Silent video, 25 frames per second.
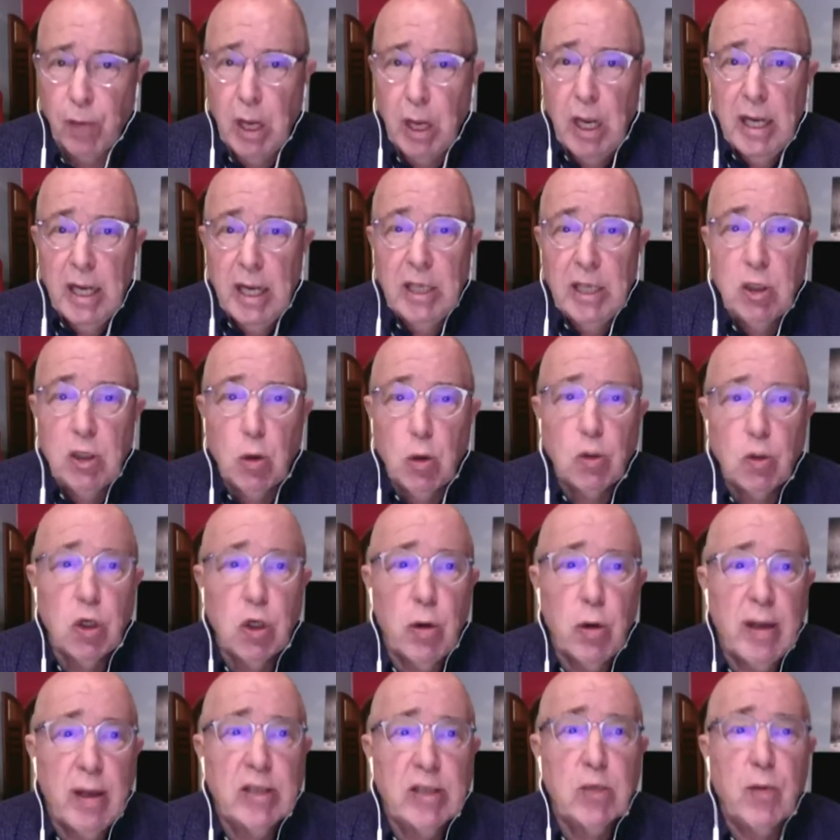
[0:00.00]
He's also
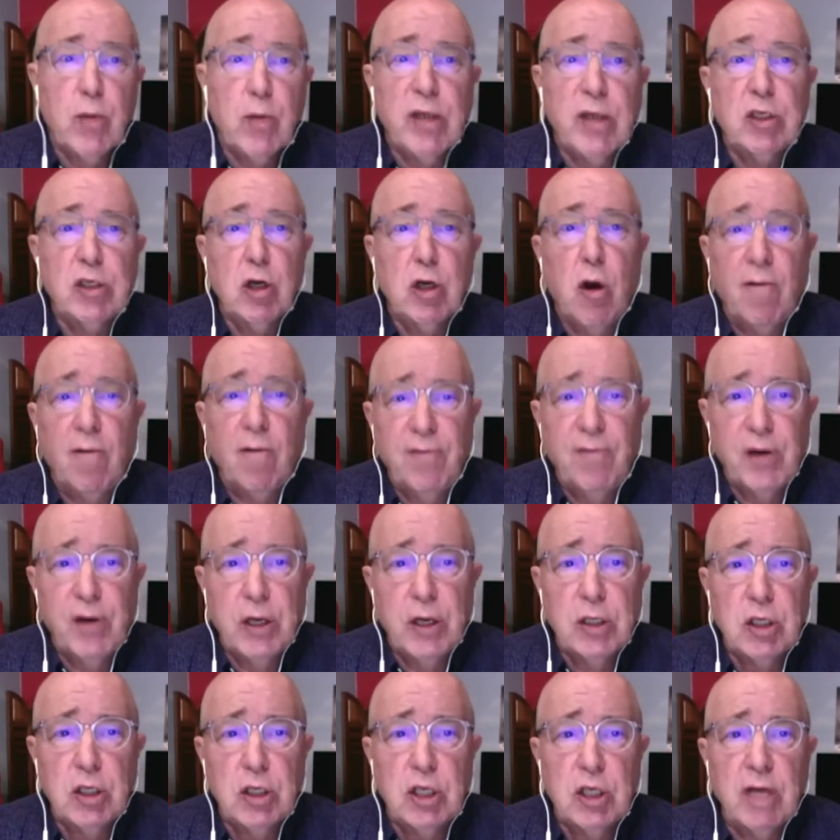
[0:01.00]
expressed
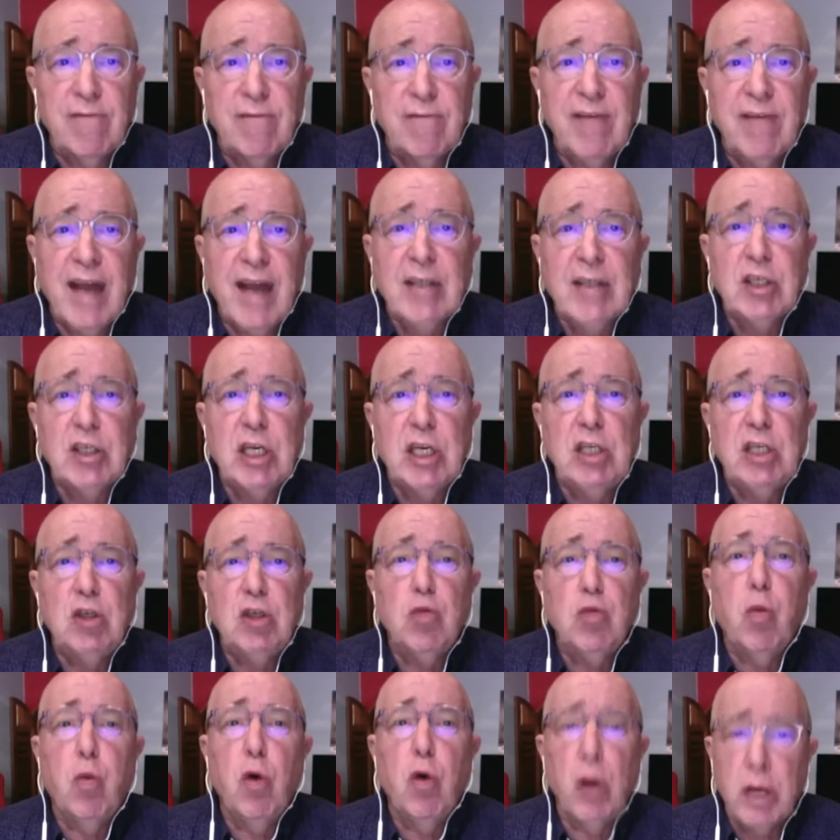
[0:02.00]
confidence that vaccines
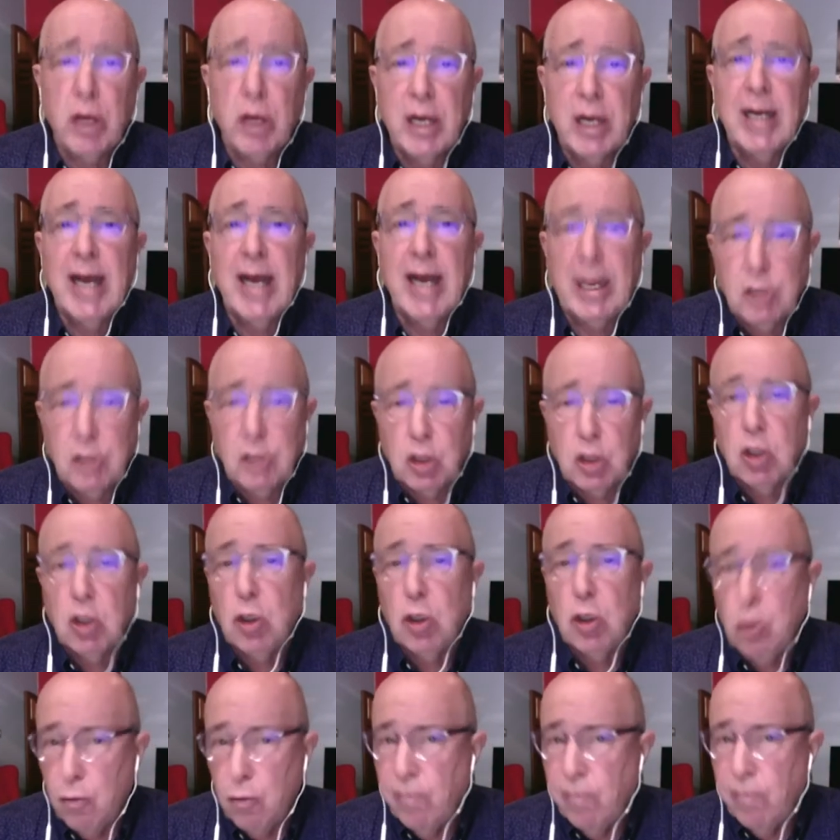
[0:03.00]
work against the
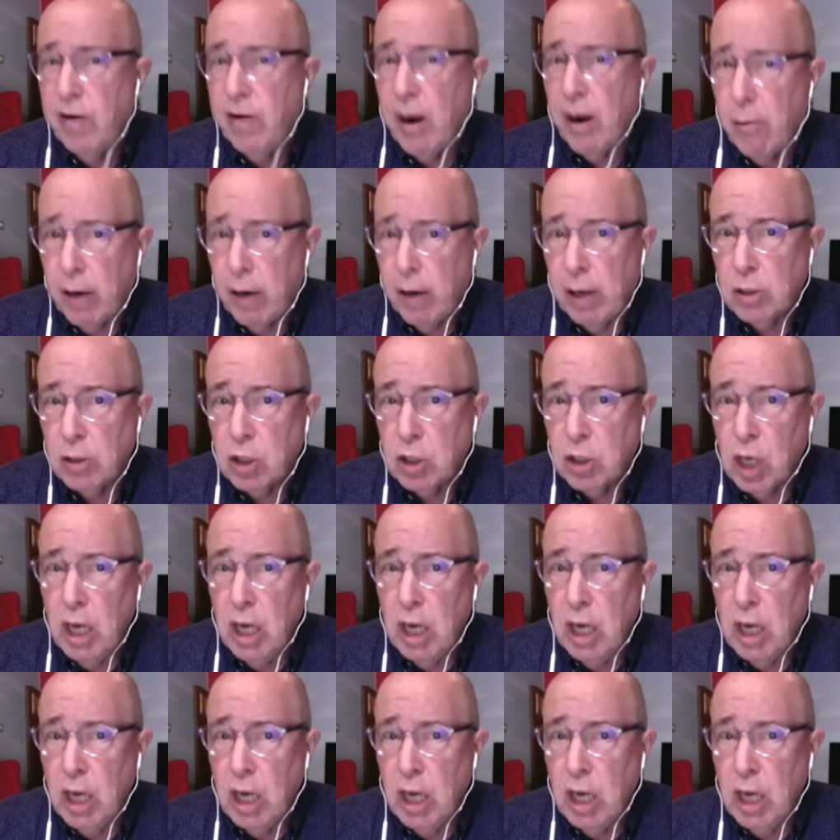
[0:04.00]
new variant.